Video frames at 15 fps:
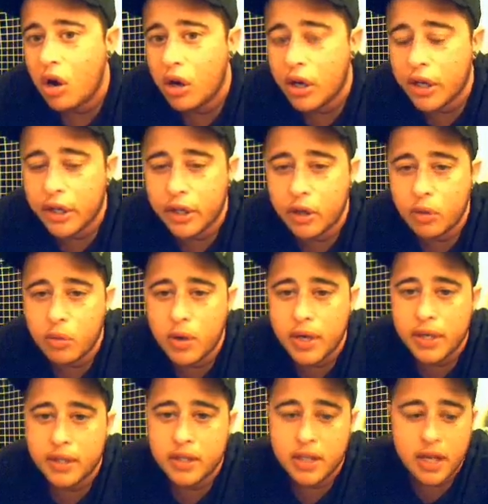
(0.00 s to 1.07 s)
on
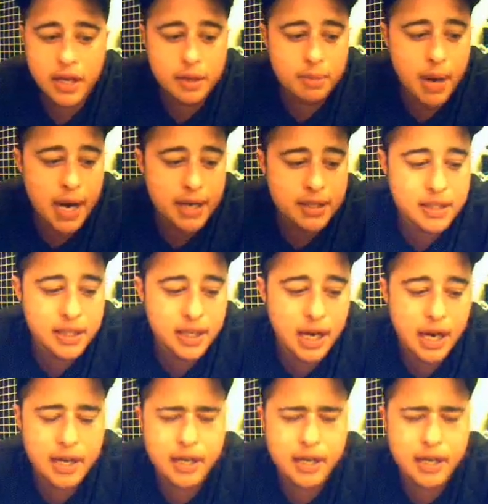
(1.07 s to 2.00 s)
what it's like passing.